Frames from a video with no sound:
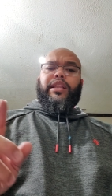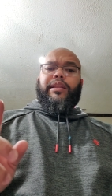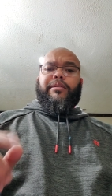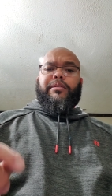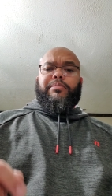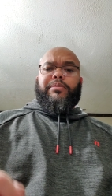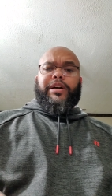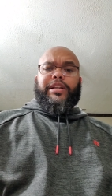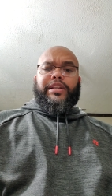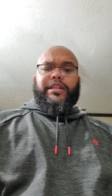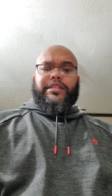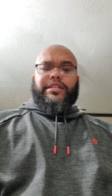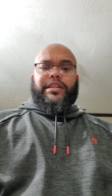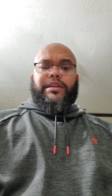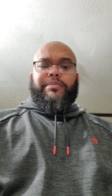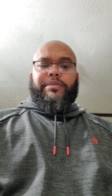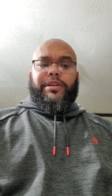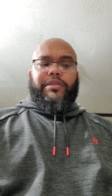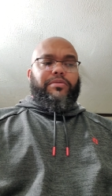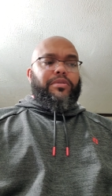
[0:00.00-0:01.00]
button this
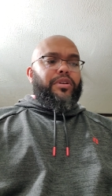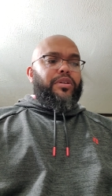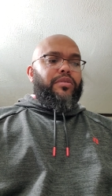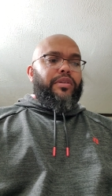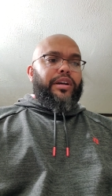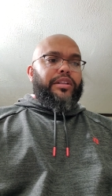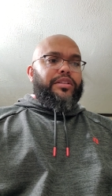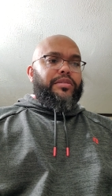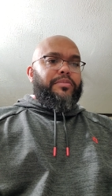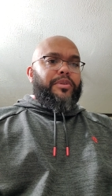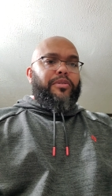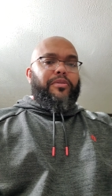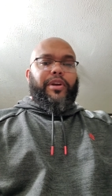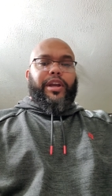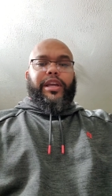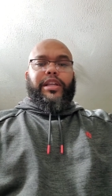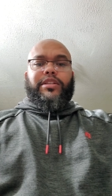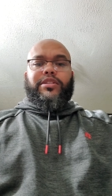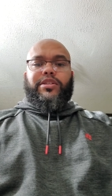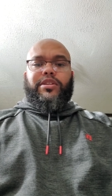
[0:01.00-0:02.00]
up and then we'll go out to my
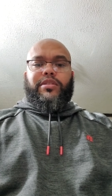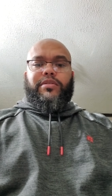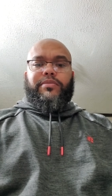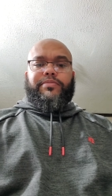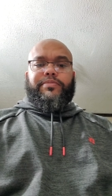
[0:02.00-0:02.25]
range.